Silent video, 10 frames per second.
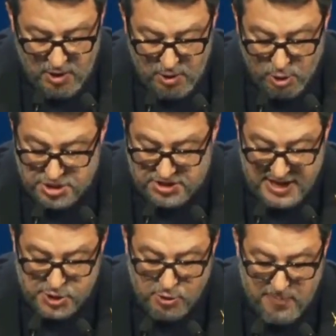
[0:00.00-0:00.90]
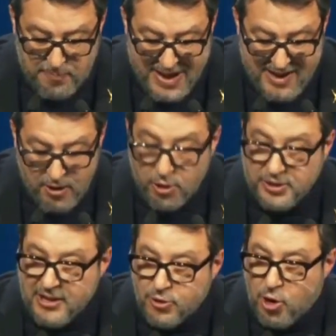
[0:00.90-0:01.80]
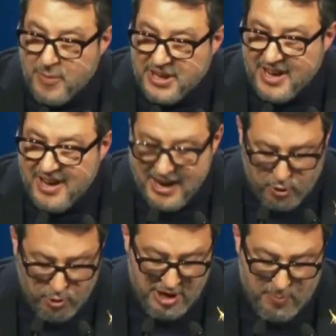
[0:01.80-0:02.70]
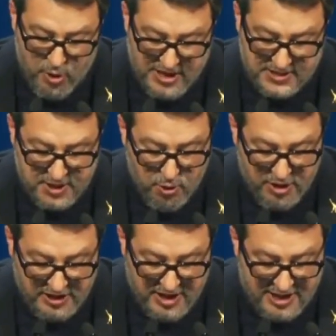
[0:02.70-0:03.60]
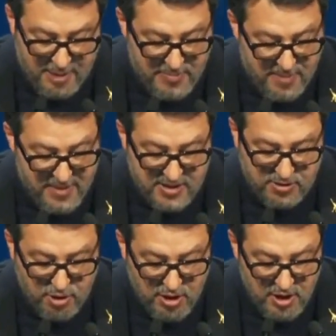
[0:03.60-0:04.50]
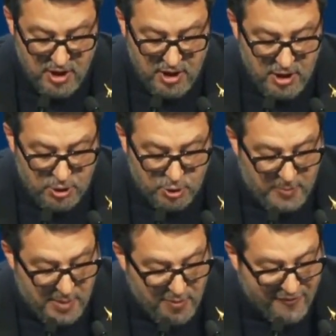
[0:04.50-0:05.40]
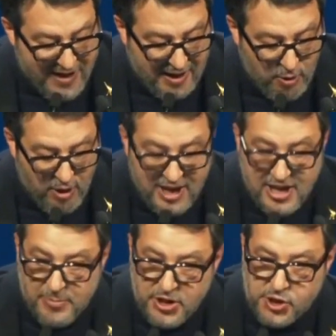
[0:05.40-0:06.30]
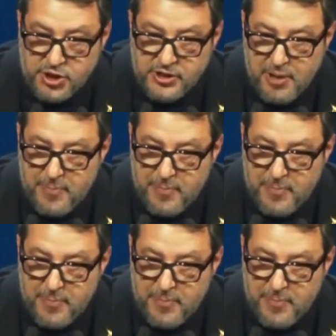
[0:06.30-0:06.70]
We must make the same appeal in the name of collaboration and change to the friends of the European People's Party.